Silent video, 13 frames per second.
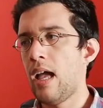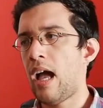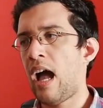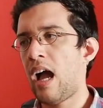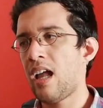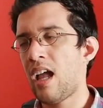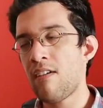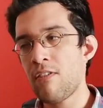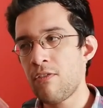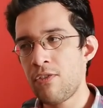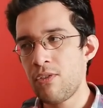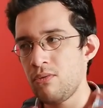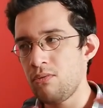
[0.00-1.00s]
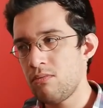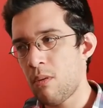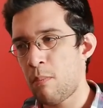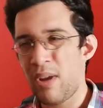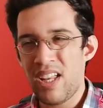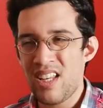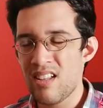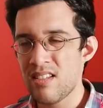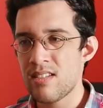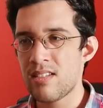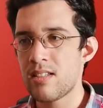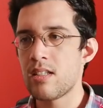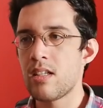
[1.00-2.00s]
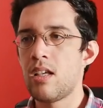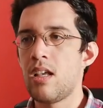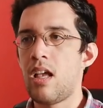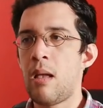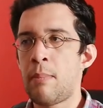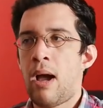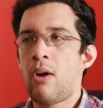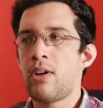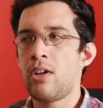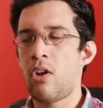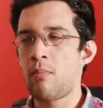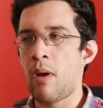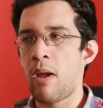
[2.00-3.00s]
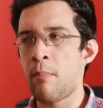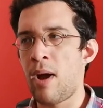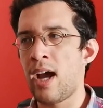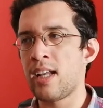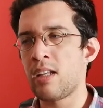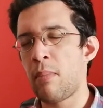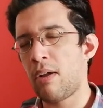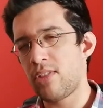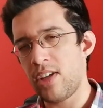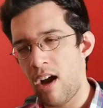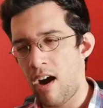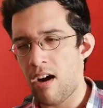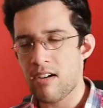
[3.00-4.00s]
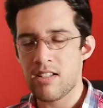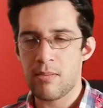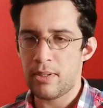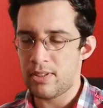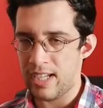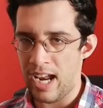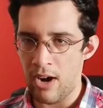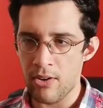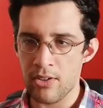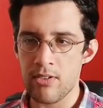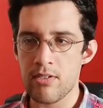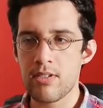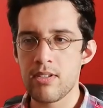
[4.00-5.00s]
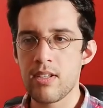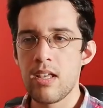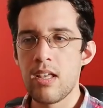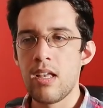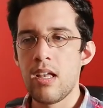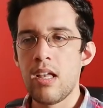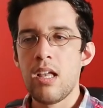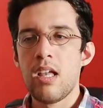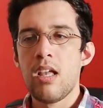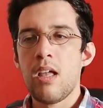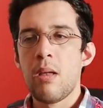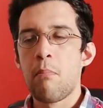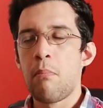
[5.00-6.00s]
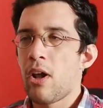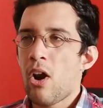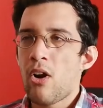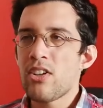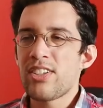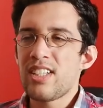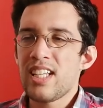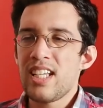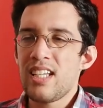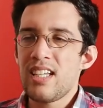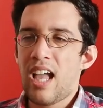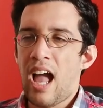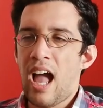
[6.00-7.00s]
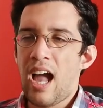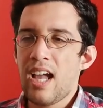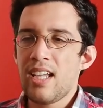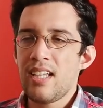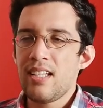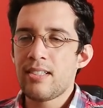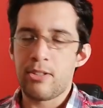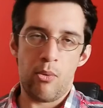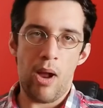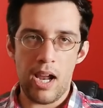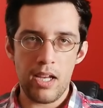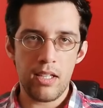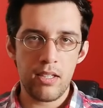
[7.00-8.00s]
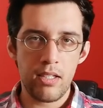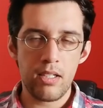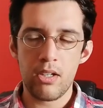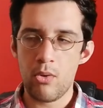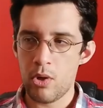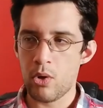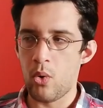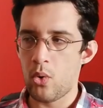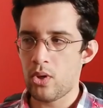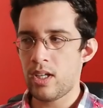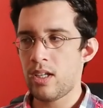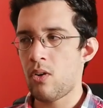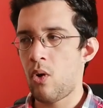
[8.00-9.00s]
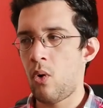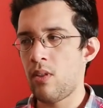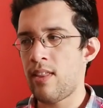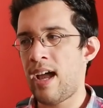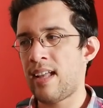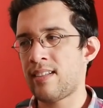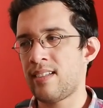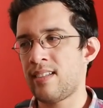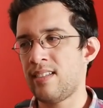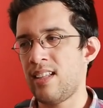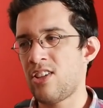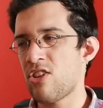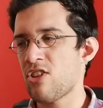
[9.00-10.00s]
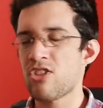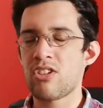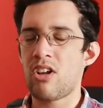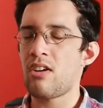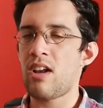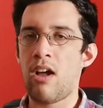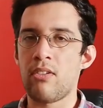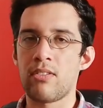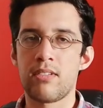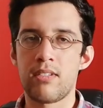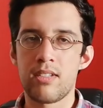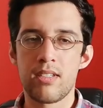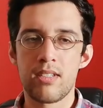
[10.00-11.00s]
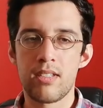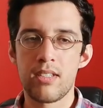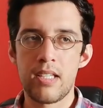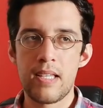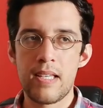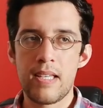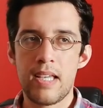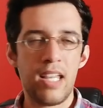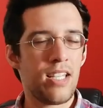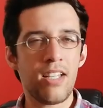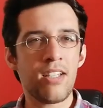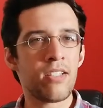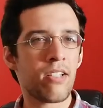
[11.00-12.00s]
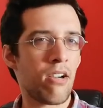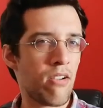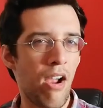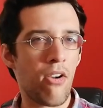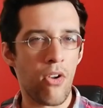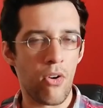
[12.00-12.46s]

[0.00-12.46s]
I have a few opinions about it on my mind, about the arcs, about the characters. But honestly, I tried recording all that and it just turned out it didn't turn out